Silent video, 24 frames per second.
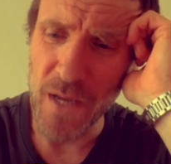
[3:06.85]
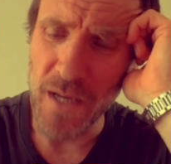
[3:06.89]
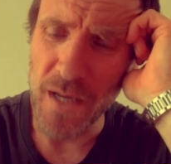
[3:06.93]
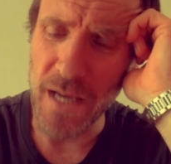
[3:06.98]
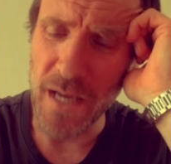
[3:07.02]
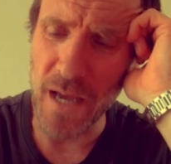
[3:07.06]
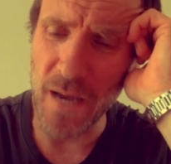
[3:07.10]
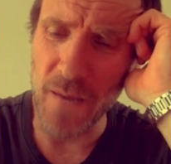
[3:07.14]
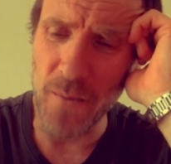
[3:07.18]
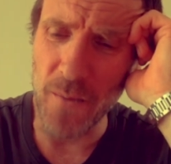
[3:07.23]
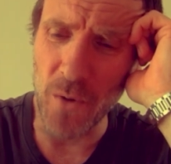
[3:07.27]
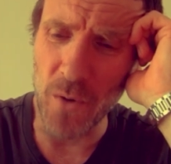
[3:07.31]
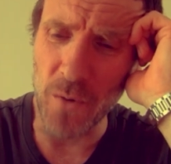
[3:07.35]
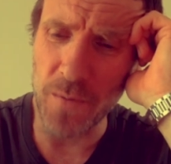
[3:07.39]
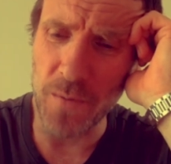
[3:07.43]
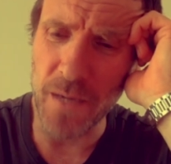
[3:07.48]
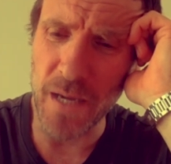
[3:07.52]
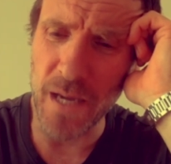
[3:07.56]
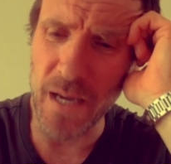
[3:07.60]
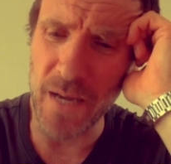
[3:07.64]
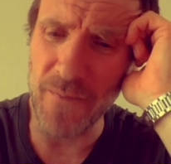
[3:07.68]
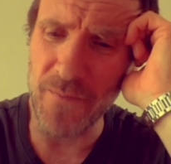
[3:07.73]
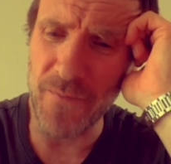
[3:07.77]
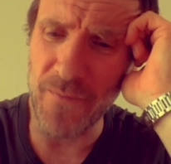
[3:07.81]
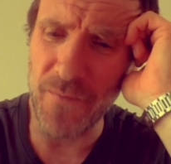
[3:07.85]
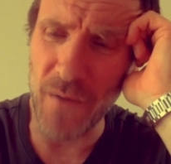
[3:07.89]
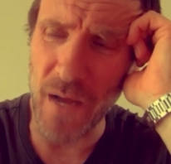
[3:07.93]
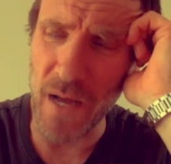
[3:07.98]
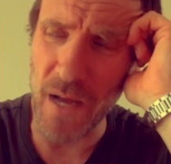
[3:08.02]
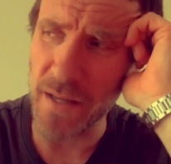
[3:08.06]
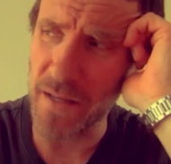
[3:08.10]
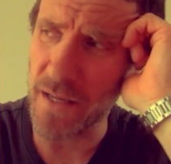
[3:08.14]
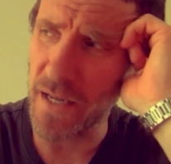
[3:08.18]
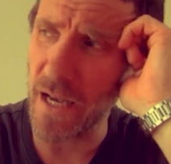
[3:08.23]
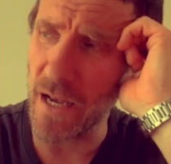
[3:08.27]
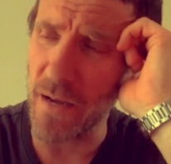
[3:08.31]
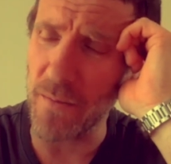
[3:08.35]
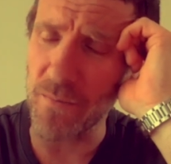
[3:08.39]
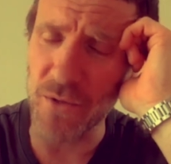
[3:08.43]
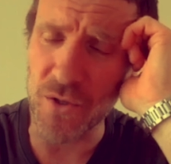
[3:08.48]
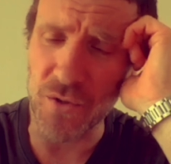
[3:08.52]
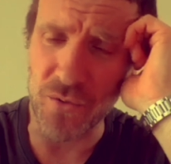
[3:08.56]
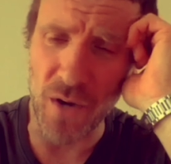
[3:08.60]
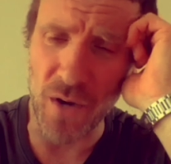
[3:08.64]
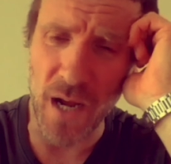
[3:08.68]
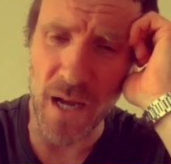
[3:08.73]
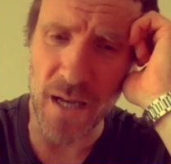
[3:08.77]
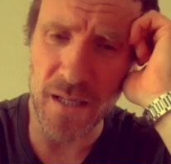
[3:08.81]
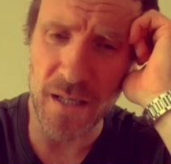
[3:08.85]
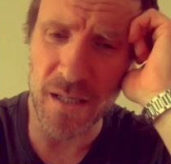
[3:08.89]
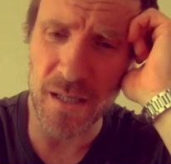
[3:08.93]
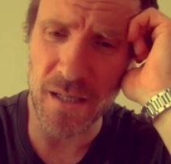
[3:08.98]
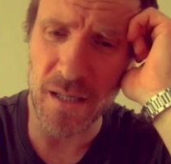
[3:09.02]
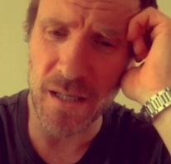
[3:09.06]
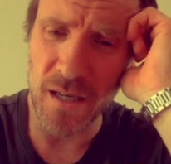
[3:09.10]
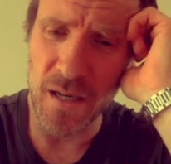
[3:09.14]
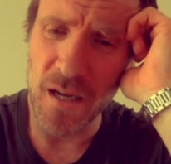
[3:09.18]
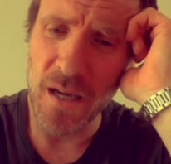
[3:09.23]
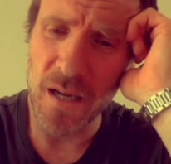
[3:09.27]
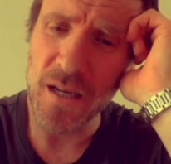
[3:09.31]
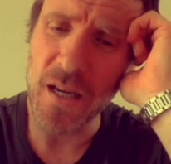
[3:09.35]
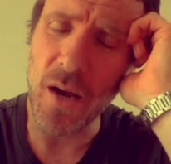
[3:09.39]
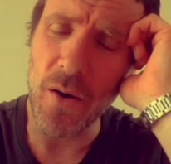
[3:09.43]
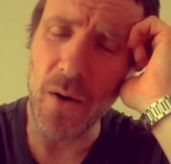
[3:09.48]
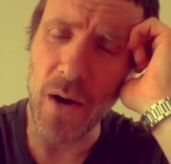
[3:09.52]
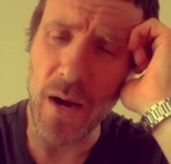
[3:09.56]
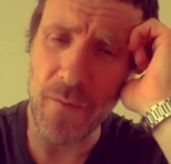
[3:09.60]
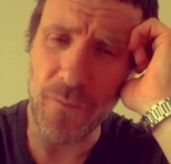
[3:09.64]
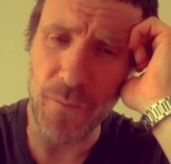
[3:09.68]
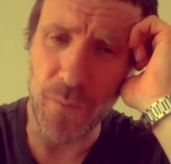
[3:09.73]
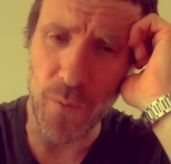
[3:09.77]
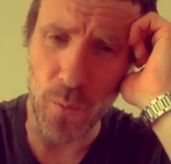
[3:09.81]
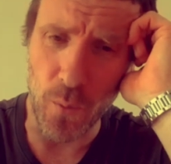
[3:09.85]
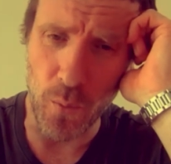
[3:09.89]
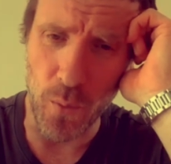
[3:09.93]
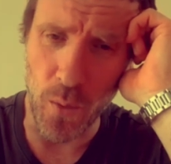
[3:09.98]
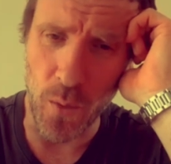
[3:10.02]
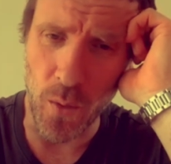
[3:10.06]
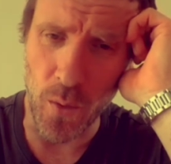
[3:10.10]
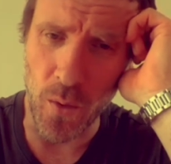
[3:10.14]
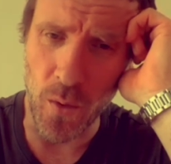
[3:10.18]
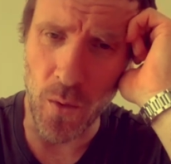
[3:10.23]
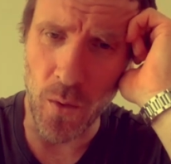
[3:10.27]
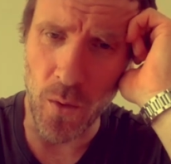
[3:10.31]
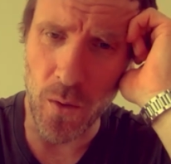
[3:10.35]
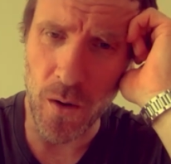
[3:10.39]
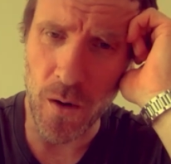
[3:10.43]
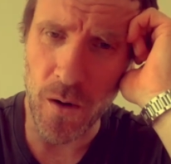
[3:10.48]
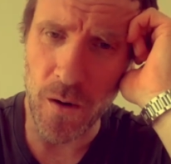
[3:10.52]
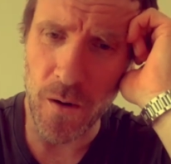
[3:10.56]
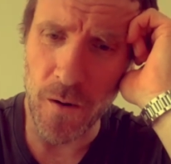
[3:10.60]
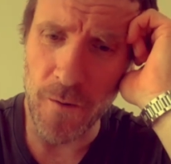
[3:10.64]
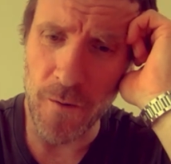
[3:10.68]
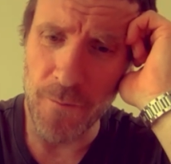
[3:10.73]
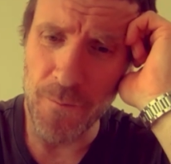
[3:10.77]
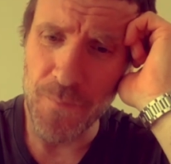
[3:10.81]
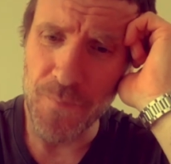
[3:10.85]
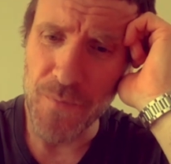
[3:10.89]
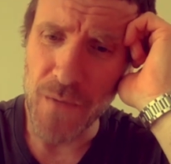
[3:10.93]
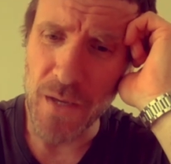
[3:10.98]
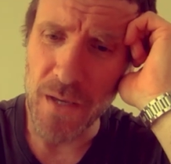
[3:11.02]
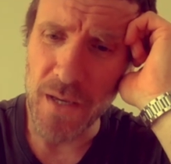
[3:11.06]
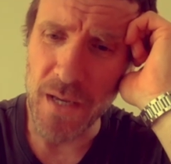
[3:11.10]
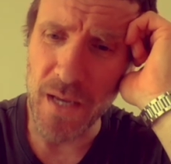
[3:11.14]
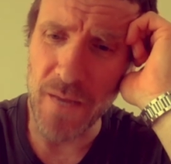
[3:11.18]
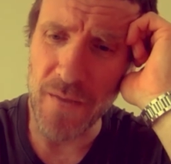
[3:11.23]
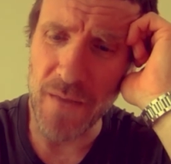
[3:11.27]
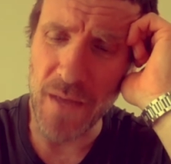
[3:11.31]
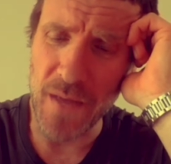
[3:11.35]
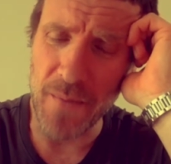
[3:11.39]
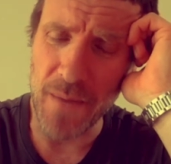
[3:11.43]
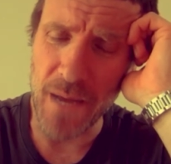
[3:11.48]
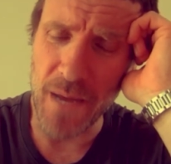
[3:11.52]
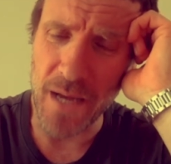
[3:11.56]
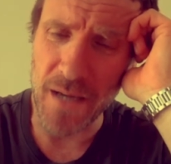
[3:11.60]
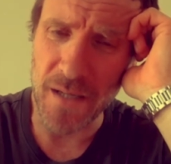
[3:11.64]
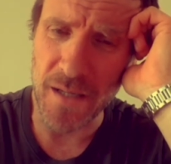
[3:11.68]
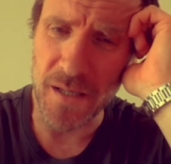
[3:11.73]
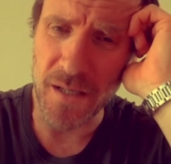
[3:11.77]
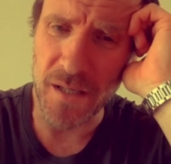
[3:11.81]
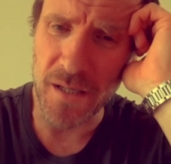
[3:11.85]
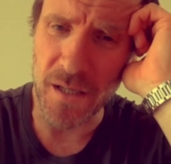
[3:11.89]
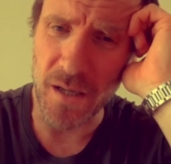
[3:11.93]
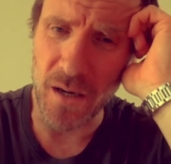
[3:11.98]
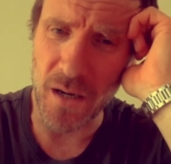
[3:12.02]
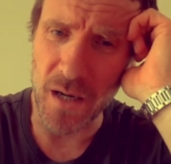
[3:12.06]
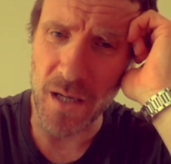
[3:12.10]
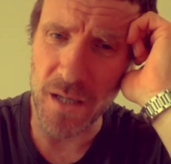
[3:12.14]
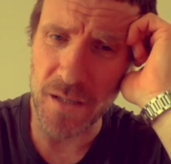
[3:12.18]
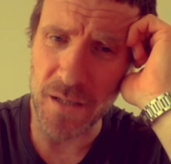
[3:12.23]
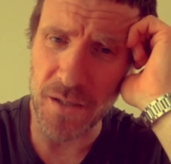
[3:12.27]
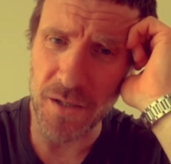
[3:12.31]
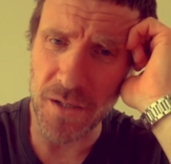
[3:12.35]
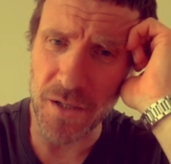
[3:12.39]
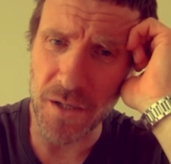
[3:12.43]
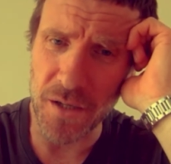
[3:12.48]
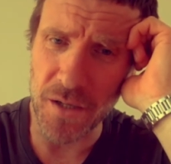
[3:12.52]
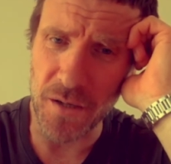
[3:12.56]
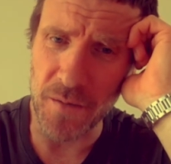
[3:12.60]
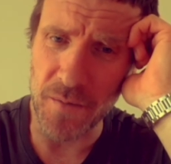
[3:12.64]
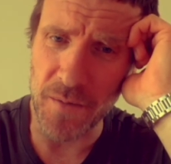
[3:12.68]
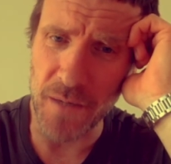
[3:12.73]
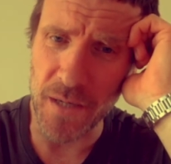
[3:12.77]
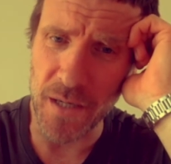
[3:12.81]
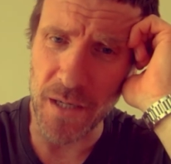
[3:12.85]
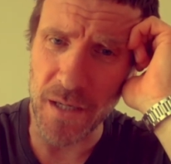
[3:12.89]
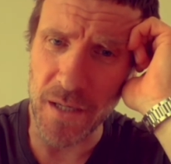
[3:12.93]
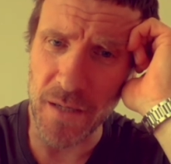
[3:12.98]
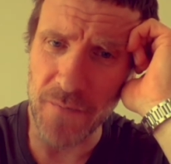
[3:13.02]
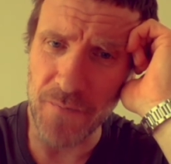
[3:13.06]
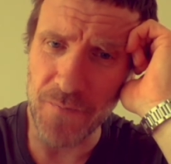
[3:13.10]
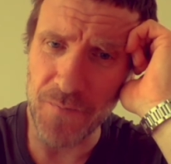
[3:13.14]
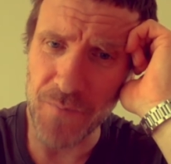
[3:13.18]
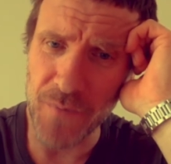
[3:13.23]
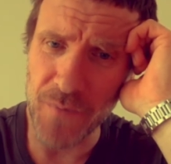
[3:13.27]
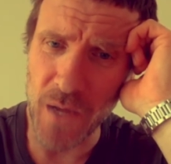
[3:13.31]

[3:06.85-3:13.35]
Get them up, get them fed, get them dressed, go out for a walk, get them exercised. Do you know what I mean?